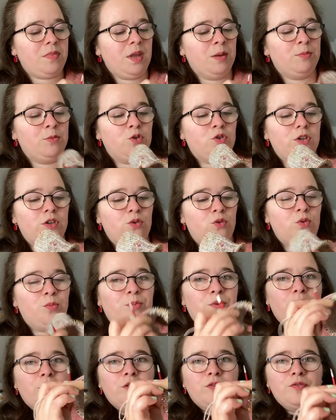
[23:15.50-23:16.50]
Using
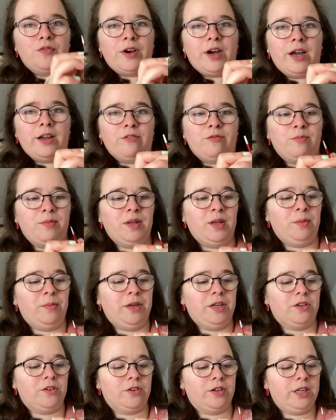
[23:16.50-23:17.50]
2.5
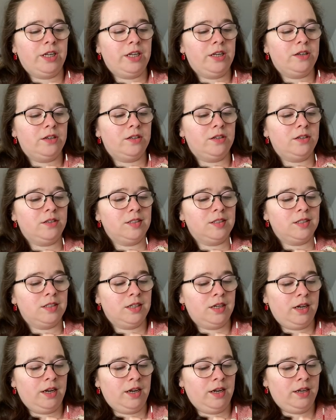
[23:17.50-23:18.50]
millimeter needles.
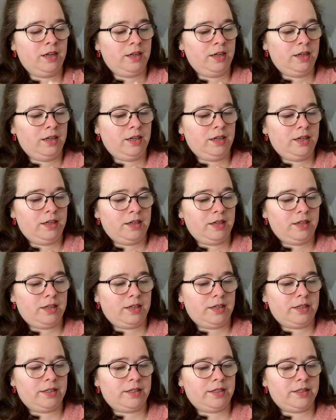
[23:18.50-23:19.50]

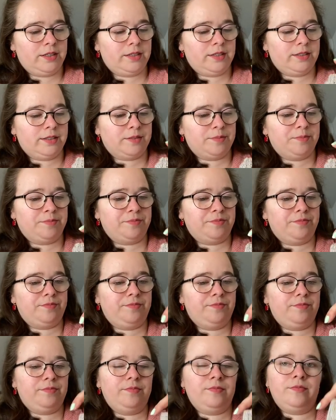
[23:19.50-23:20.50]

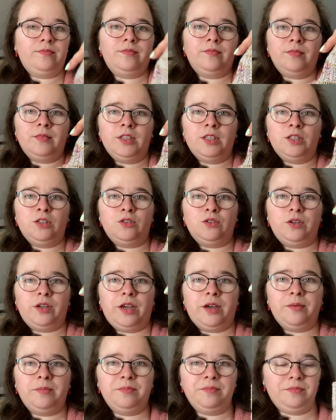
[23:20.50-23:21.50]
So
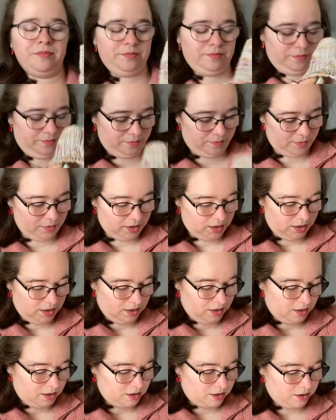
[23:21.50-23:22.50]
yeah,
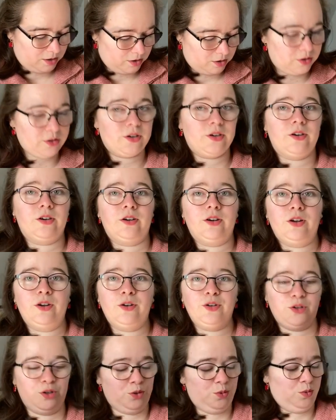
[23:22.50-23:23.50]
another
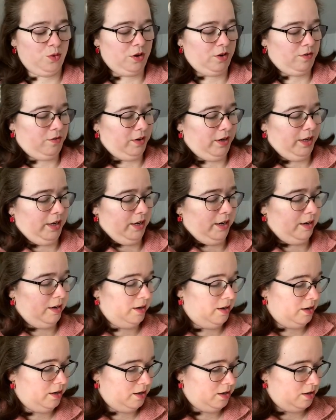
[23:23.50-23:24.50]
new lovely
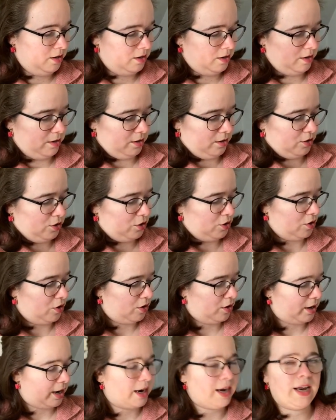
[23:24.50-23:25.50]

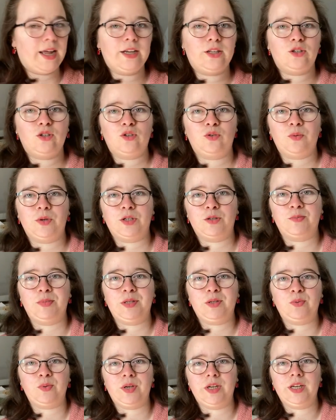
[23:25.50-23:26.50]
sock. I like to switch
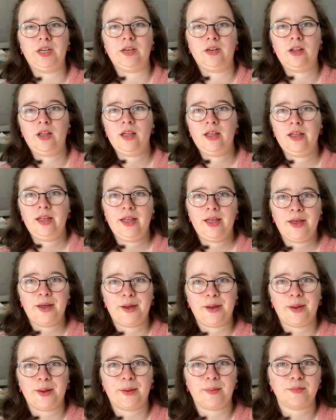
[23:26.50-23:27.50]
between
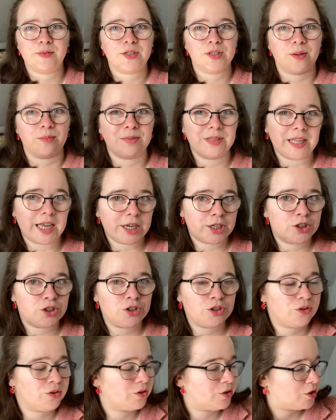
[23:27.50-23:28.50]
some
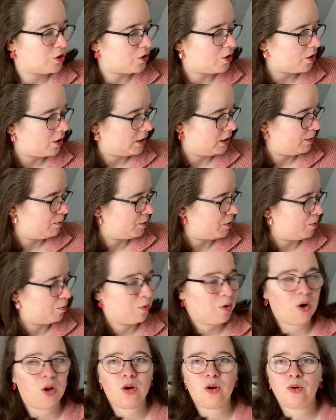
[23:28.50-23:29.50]
textured socks and some
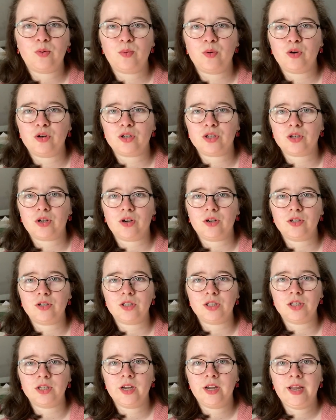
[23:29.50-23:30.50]
color work
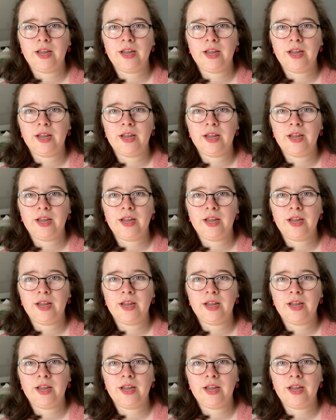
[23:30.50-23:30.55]
socks.